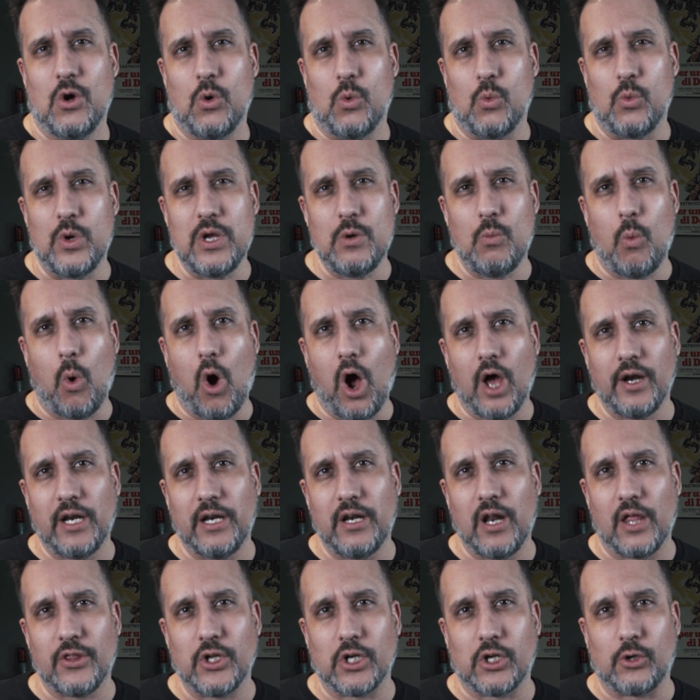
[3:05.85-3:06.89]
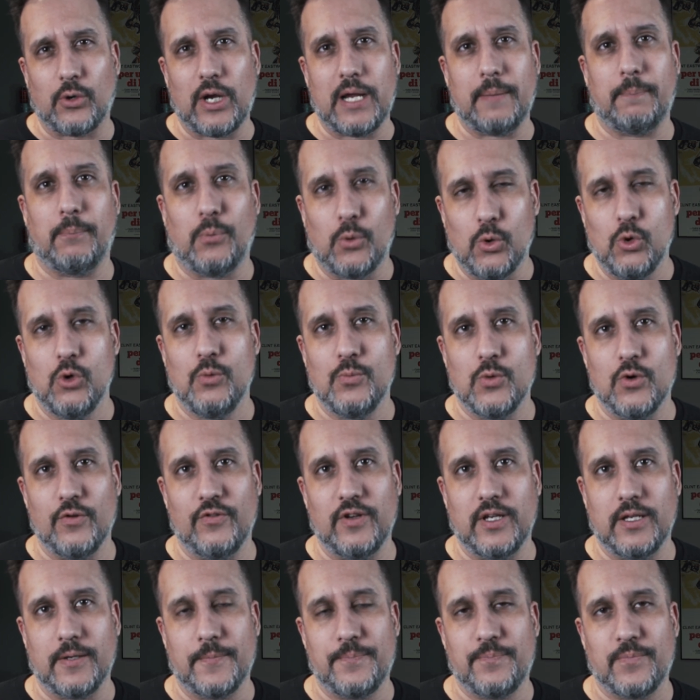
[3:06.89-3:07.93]
We want another great pool
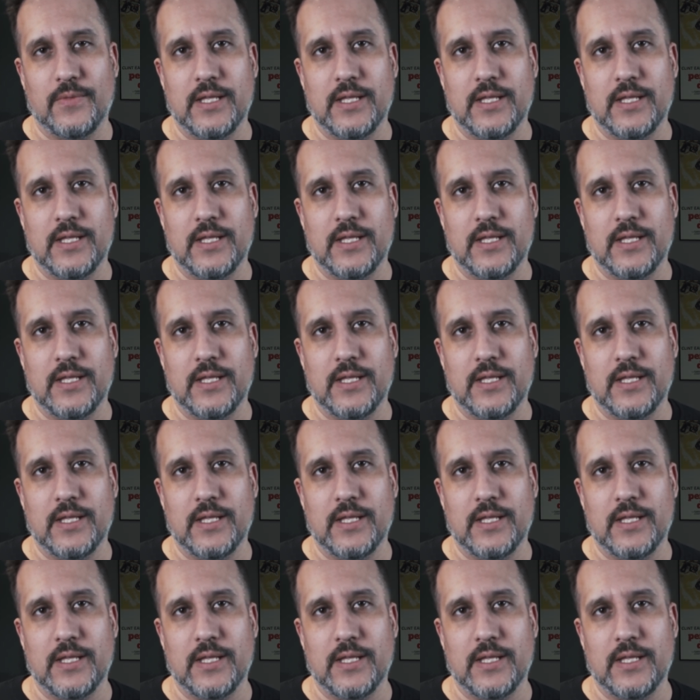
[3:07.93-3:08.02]
movie.